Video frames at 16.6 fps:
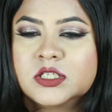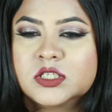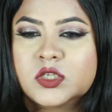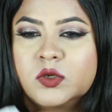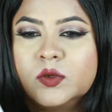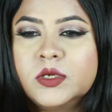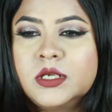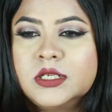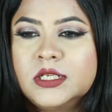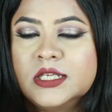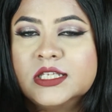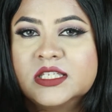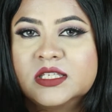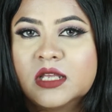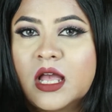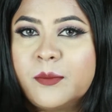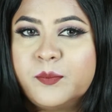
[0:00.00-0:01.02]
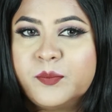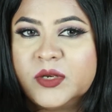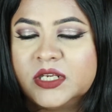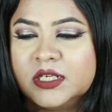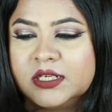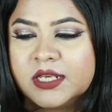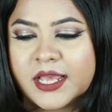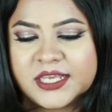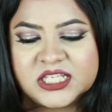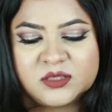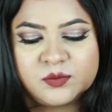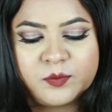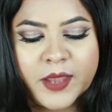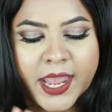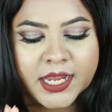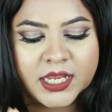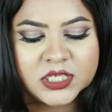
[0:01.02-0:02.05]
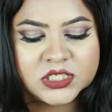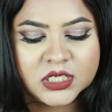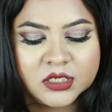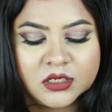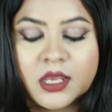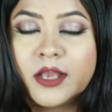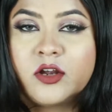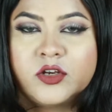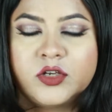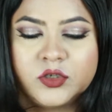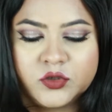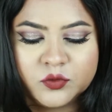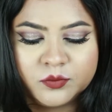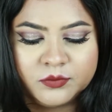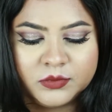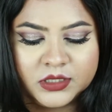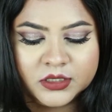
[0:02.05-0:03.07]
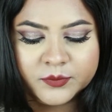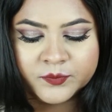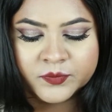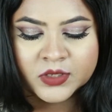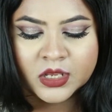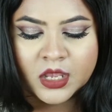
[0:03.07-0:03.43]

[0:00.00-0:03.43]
so it is a pretty nice packaging according to me.